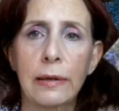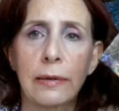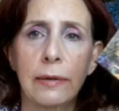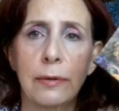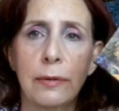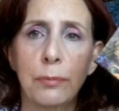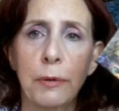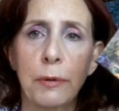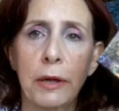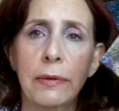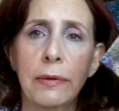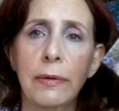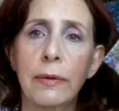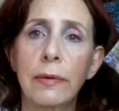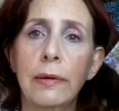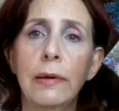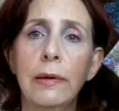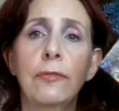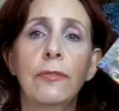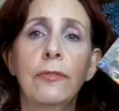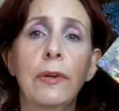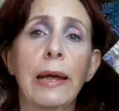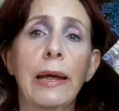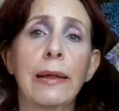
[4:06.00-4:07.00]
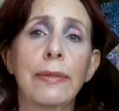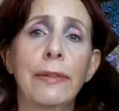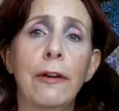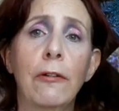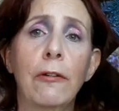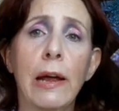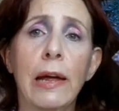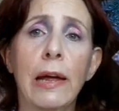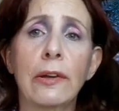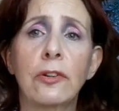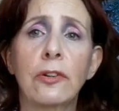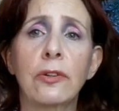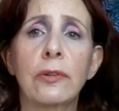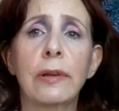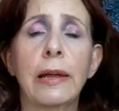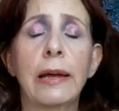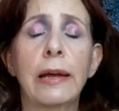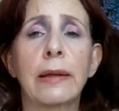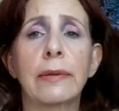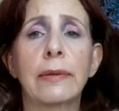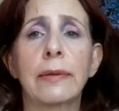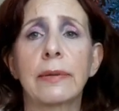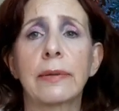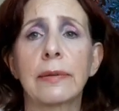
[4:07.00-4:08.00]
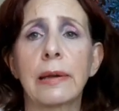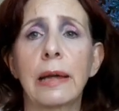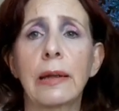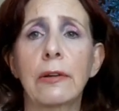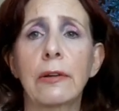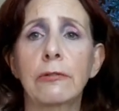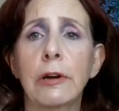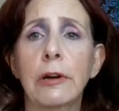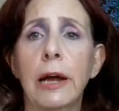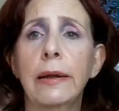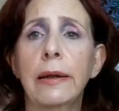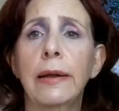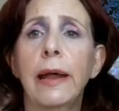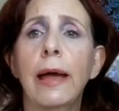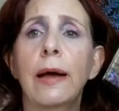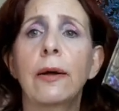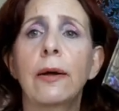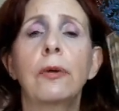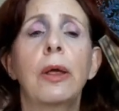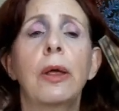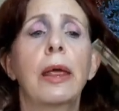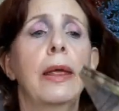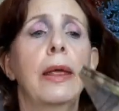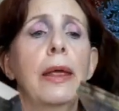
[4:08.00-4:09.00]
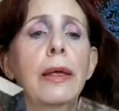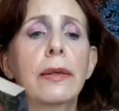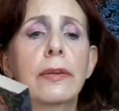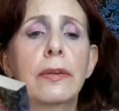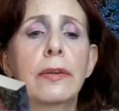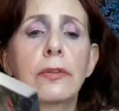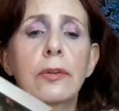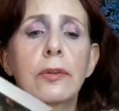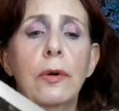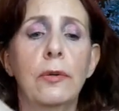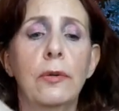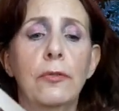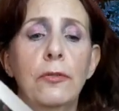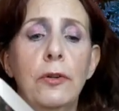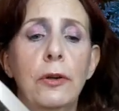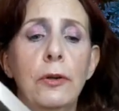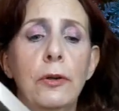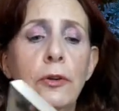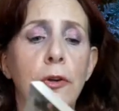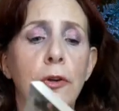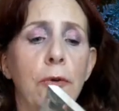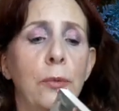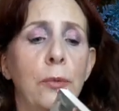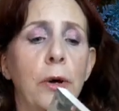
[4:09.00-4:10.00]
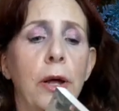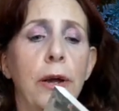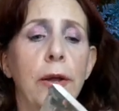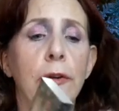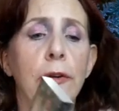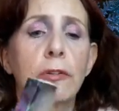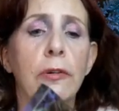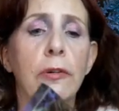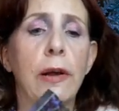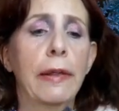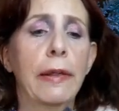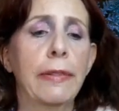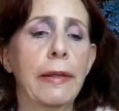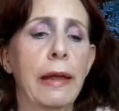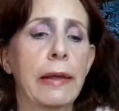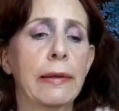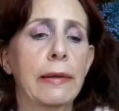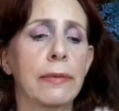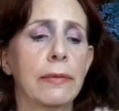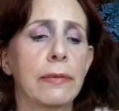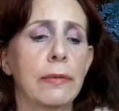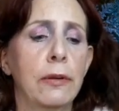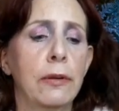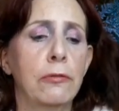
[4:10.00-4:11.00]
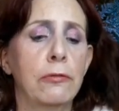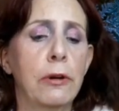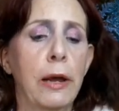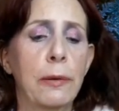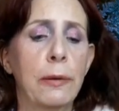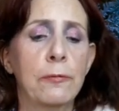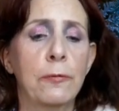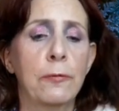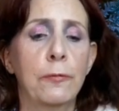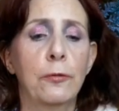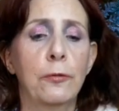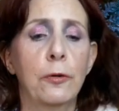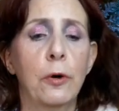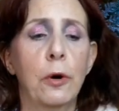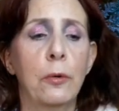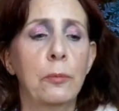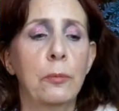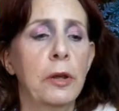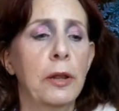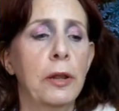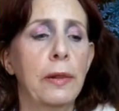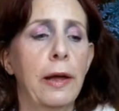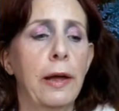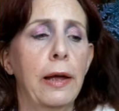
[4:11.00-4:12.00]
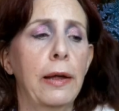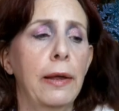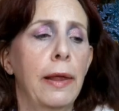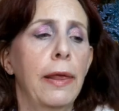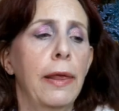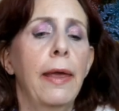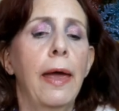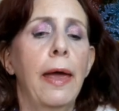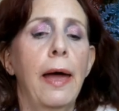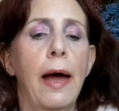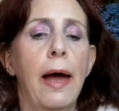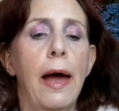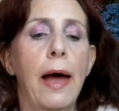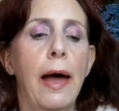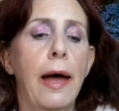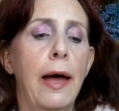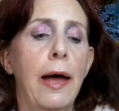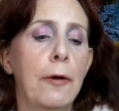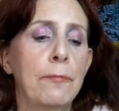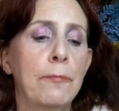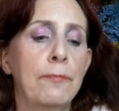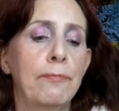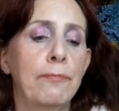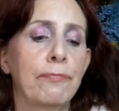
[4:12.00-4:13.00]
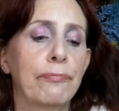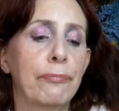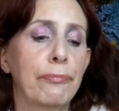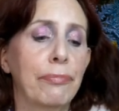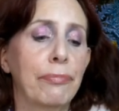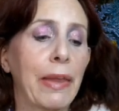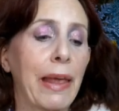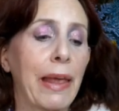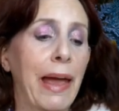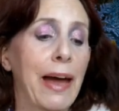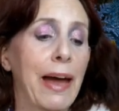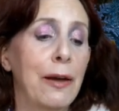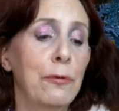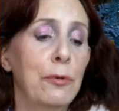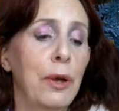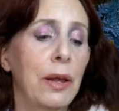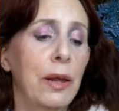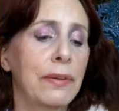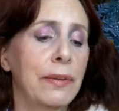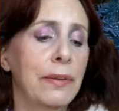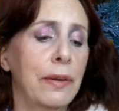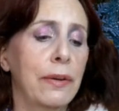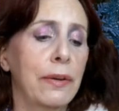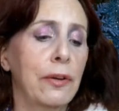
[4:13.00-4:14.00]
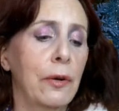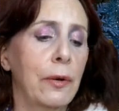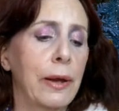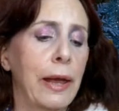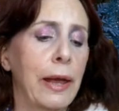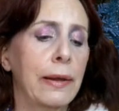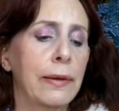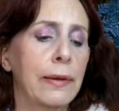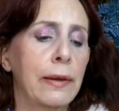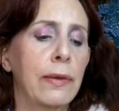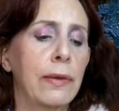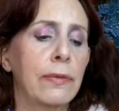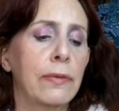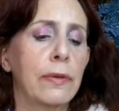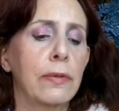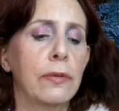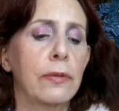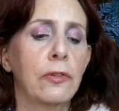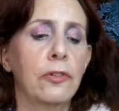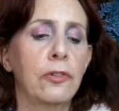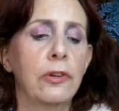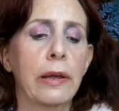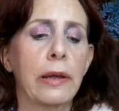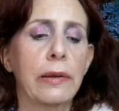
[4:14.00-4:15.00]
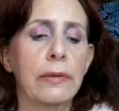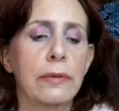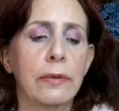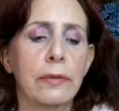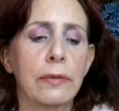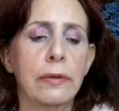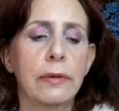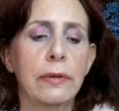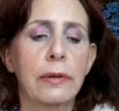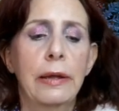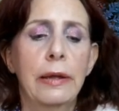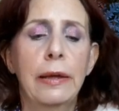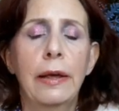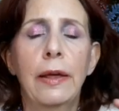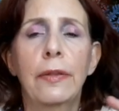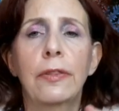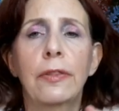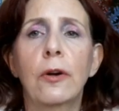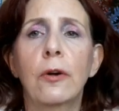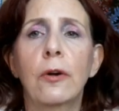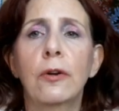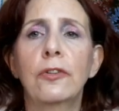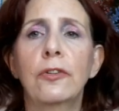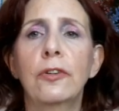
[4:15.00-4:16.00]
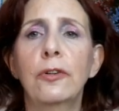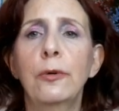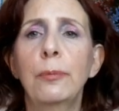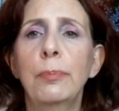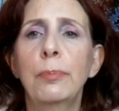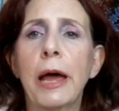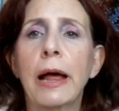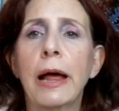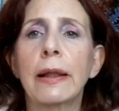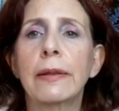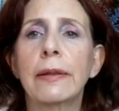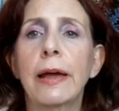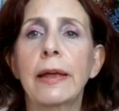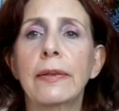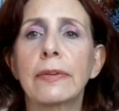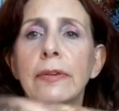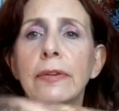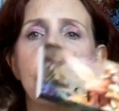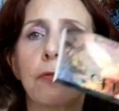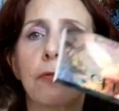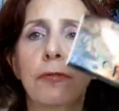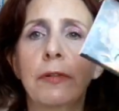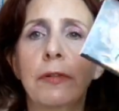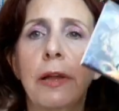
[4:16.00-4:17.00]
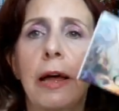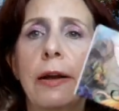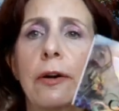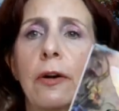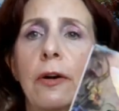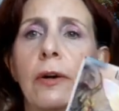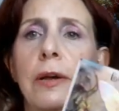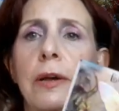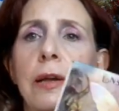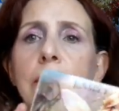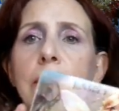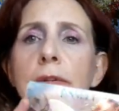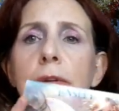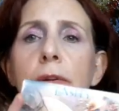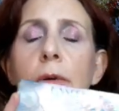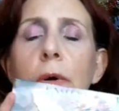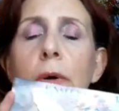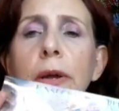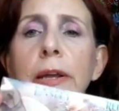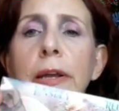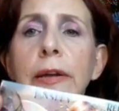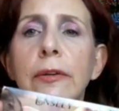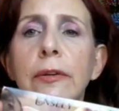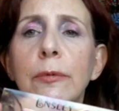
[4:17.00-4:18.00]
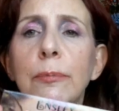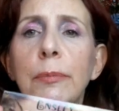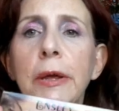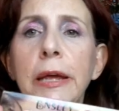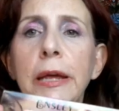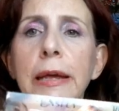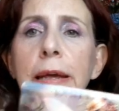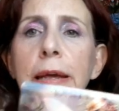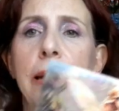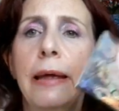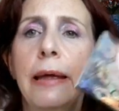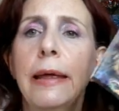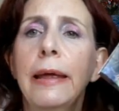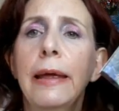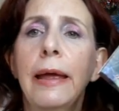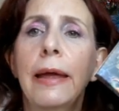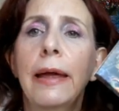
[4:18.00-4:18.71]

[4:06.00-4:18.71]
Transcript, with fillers: expensive, and they're actually on sale right now. So if you do want to try the Ensley Reign formula, um, I would go ahead and suggest there are two palettes. Flutter is going to be